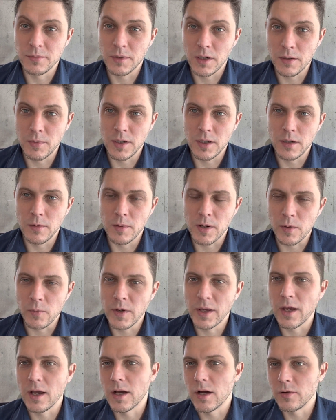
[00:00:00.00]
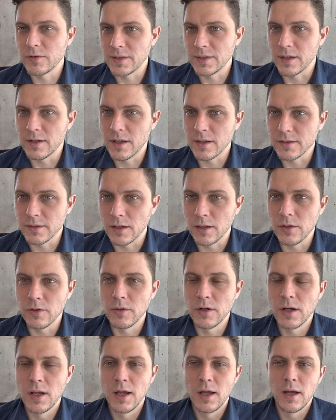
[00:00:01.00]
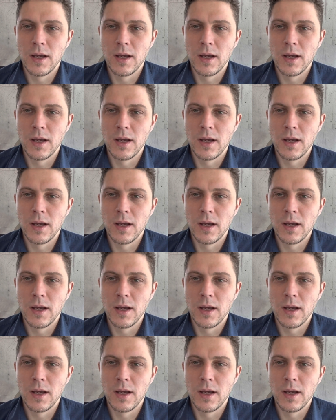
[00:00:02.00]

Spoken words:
about a week ago, 10 days ago,